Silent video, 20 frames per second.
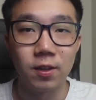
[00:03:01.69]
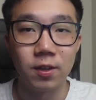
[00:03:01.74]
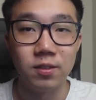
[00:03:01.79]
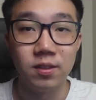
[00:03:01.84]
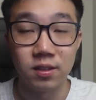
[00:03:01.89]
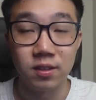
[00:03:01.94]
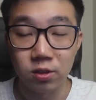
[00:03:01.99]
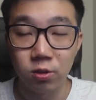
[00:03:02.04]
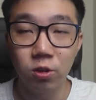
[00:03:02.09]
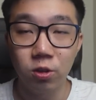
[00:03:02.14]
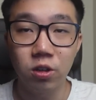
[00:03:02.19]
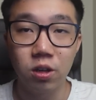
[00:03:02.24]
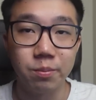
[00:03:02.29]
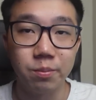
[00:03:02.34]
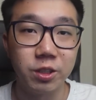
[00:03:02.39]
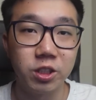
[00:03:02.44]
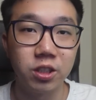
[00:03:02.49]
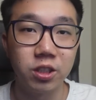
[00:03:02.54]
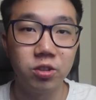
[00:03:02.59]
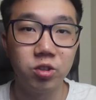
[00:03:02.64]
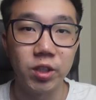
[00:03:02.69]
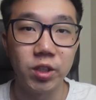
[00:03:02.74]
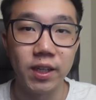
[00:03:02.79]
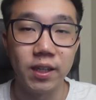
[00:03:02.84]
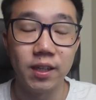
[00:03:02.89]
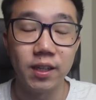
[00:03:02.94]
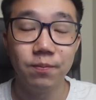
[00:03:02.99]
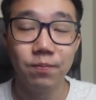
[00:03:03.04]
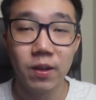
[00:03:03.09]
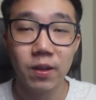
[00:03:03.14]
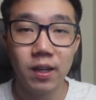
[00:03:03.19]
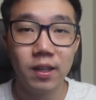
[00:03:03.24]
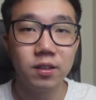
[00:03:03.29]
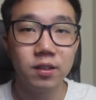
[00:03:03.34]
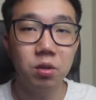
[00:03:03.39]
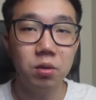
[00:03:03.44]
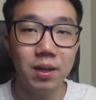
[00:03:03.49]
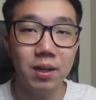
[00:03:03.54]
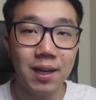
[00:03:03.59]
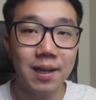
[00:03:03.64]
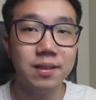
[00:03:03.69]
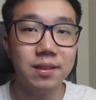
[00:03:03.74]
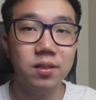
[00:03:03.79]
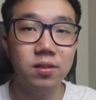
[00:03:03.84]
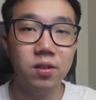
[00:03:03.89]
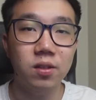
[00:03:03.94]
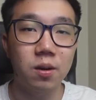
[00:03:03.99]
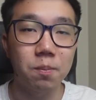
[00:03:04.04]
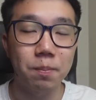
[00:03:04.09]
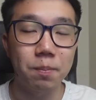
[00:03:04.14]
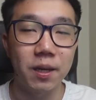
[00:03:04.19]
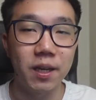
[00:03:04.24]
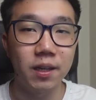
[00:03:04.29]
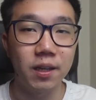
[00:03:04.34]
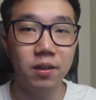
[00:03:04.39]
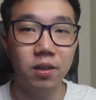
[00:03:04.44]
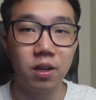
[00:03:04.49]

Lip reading: on zero commission trading. So let's stop paying